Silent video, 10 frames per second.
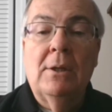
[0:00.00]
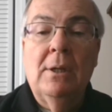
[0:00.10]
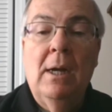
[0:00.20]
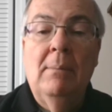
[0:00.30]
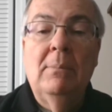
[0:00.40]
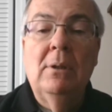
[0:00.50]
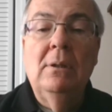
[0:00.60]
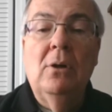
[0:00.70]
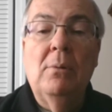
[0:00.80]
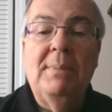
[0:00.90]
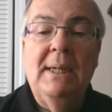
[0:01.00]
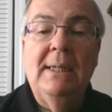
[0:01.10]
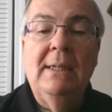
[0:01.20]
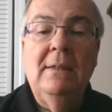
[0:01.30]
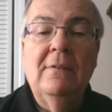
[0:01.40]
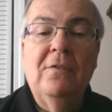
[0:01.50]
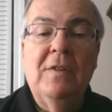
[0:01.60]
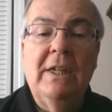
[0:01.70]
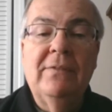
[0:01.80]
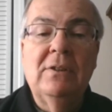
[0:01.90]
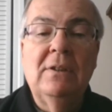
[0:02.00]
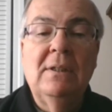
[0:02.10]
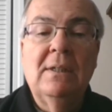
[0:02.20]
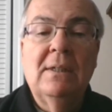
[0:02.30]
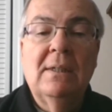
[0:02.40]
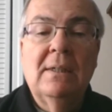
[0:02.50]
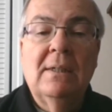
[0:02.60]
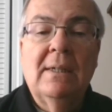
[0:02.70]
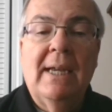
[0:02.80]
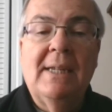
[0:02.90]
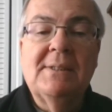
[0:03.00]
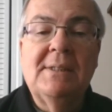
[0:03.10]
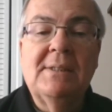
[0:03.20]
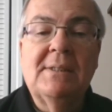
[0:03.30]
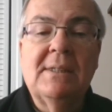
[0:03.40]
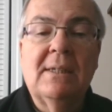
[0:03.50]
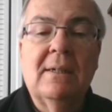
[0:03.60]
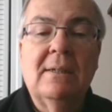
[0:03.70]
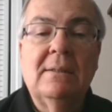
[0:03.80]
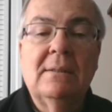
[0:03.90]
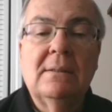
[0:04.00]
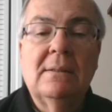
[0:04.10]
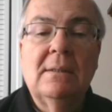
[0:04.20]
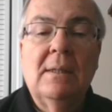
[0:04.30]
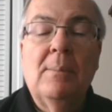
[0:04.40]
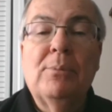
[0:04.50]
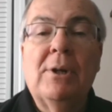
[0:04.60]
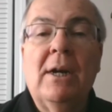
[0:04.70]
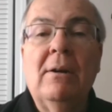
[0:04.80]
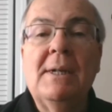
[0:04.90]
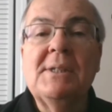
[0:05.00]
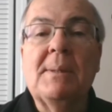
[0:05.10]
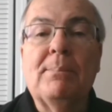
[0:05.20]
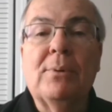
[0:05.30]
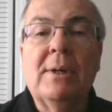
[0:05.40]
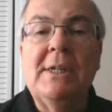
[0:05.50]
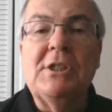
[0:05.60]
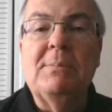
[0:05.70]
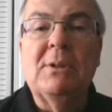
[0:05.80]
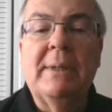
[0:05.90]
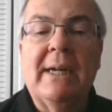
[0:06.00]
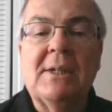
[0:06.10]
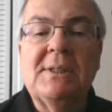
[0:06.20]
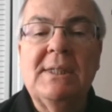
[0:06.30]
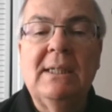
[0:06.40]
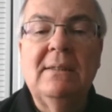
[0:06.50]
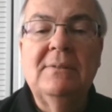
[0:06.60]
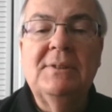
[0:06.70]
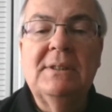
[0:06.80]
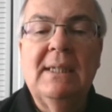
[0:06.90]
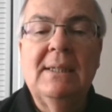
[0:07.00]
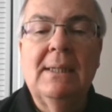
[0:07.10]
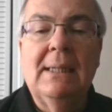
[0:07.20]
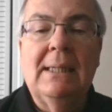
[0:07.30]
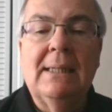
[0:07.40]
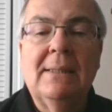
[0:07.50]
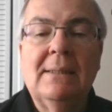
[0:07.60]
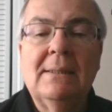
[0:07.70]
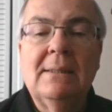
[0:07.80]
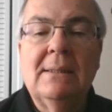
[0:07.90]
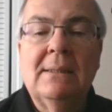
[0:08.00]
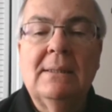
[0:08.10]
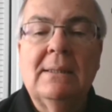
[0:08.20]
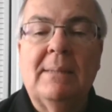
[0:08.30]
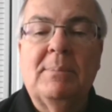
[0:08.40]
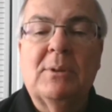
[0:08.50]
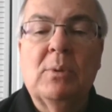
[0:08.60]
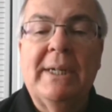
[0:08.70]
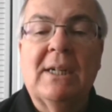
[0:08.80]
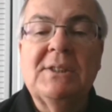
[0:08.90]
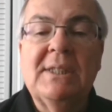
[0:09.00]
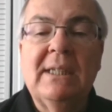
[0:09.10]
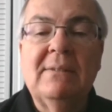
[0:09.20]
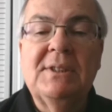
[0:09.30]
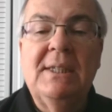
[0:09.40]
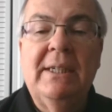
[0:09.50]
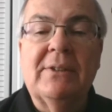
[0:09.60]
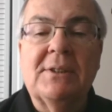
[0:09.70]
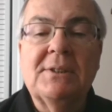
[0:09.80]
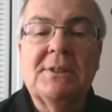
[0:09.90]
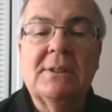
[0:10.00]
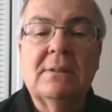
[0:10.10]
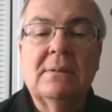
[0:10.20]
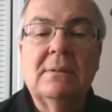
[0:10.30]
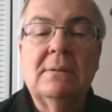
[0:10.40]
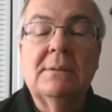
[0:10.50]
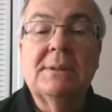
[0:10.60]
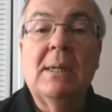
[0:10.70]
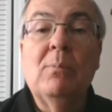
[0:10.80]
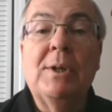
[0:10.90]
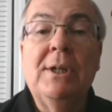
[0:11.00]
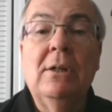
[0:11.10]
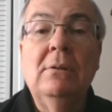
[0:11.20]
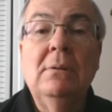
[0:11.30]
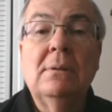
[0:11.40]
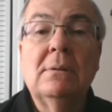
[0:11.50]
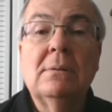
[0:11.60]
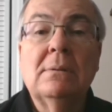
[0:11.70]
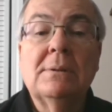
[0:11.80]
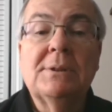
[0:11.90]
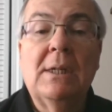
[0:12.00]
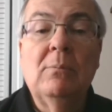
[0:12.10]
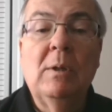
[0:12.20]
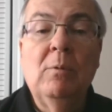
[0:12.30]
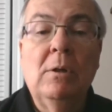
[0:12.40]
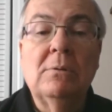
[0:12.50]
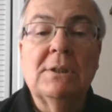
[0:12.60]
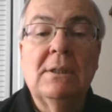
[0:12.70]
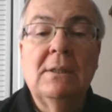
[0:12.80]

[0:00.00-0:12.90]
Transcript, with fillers: humble, obedient, faithful, and sincere. Prayer is a bridge between ourselves and God, and between ourselves and others. Some we know, some we won't,